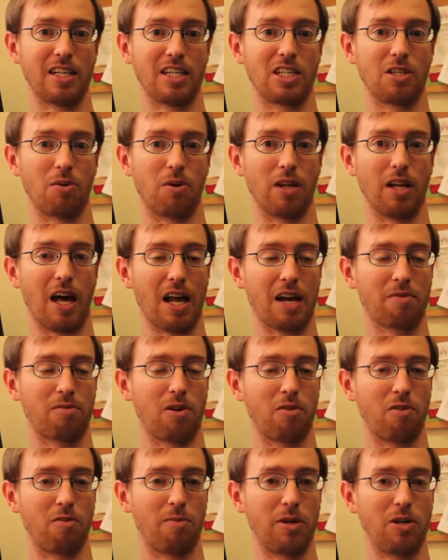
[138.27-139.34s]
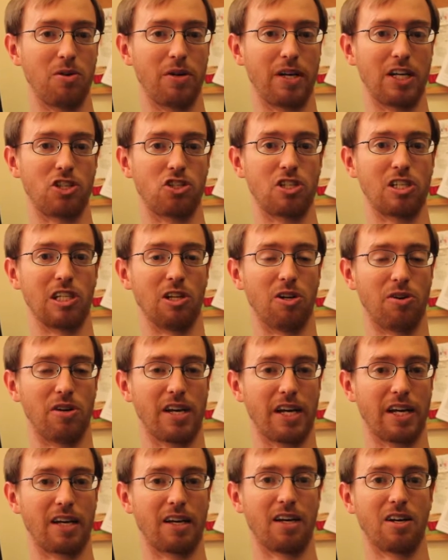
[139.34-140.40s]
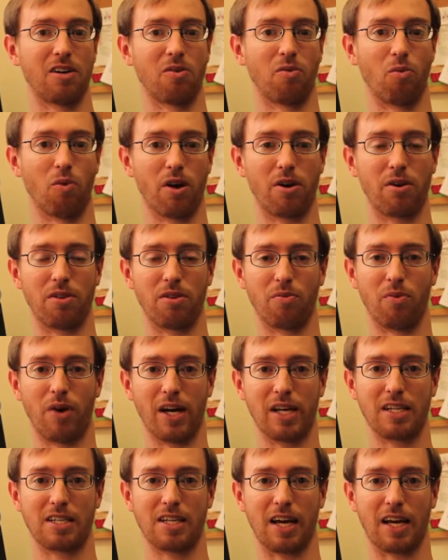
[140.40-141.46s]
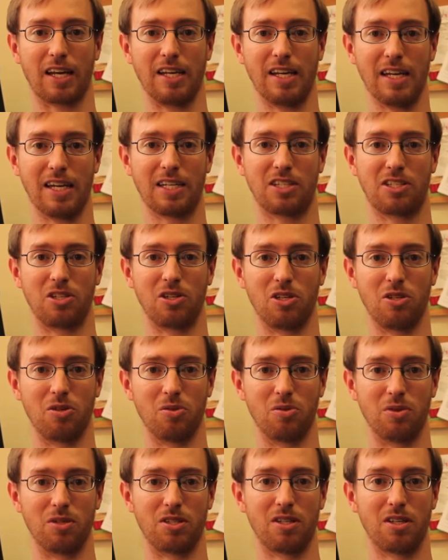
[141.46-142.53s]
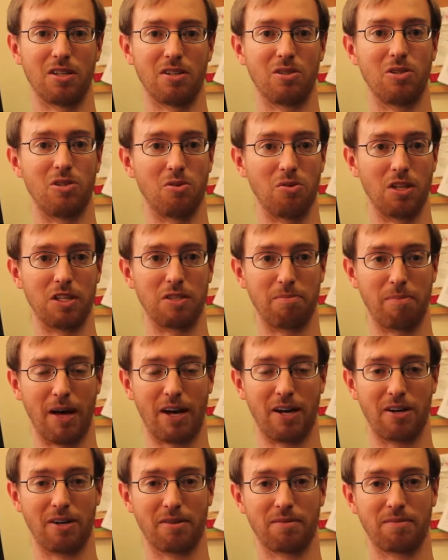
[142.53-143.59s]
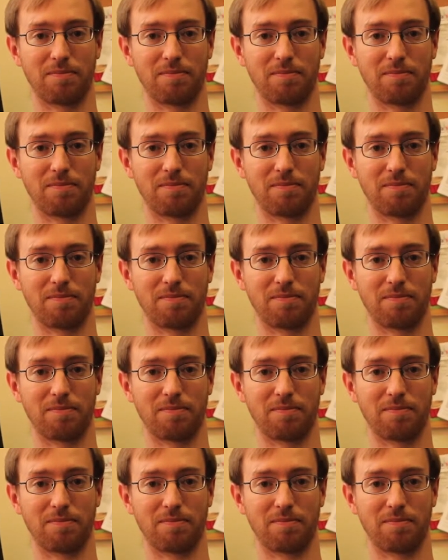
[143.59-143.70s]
So a lot of what we've been doing is just learning what are the right techniques to use to do this better.